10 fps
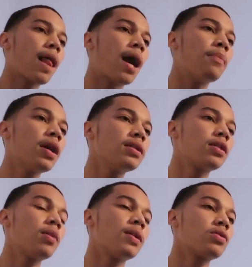I'm going to
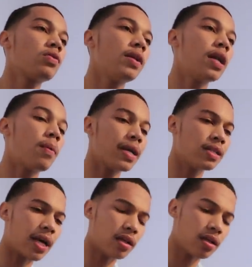tell my story now, but
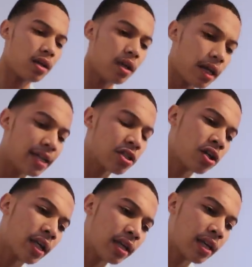he's like, he's just
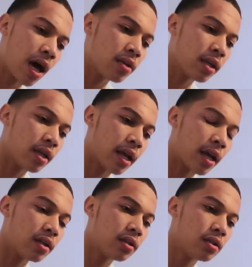looking down, innit?
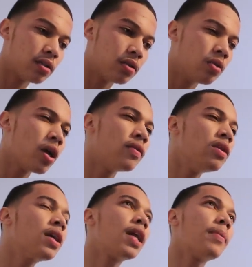Like, not even
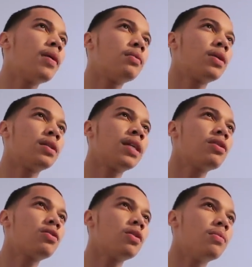looking at me when I'm trying to
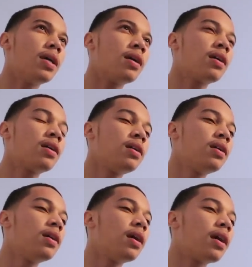chat to him, yeah?
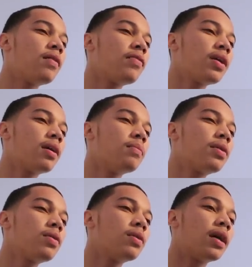And I'm thinking,
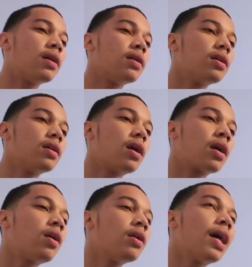bro, like, I
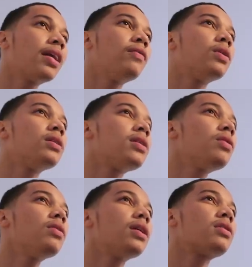can't lie, I didn't want to
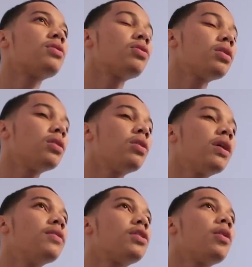tell you this because you're not
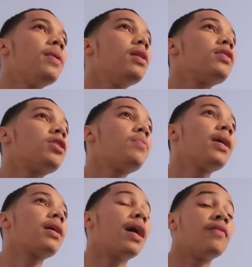even showing me the
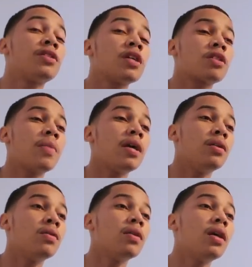respect. Yeah, like, I've just met
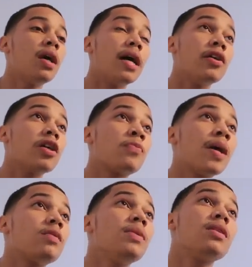you and you're
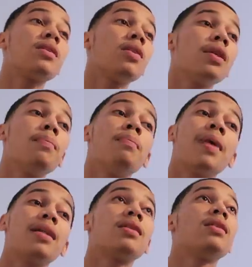expecting me to tell you the
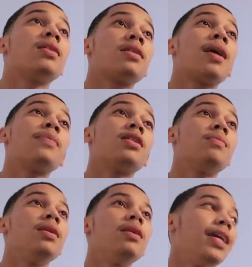mad thing that's happened to
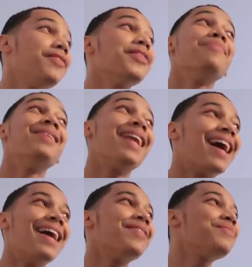me. Even though I'm
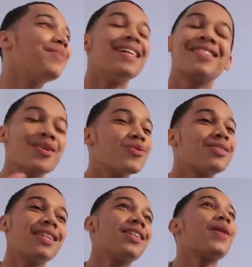lying, but it's so
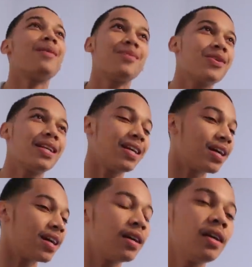sick the way I'm doing it,
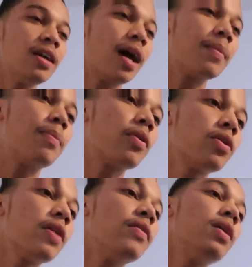yeah? I'm like, bro,
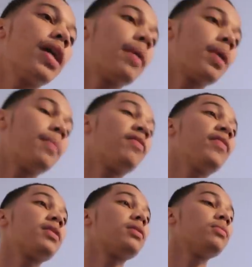you're not even looking at me in my
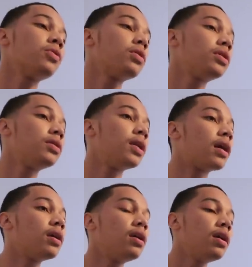face when I'm talking to you.
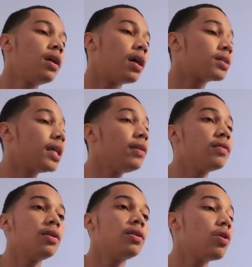Like, I was like,
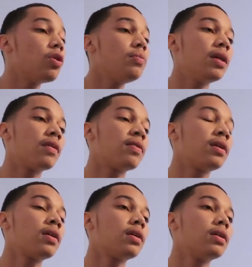even though you don't owe me
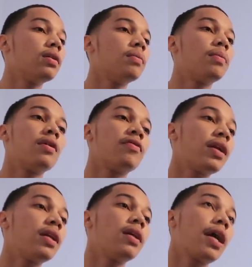nothing, but the
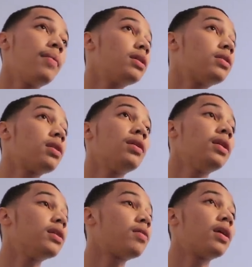fact that you're getting me to tell you
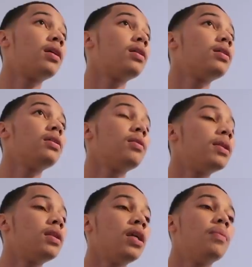this right now, it's a
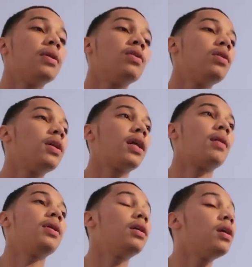bit deep and you're not looking
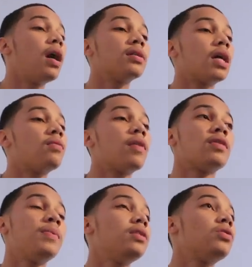at me. I was like, I'd rather
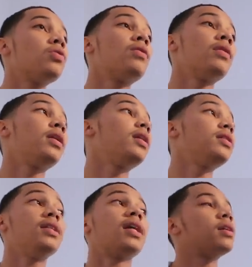speak to Dora, innit?
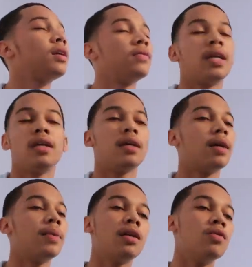She's like another lady,
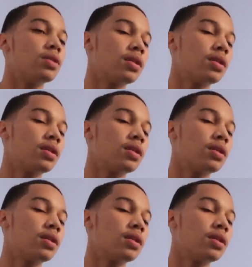like my nose.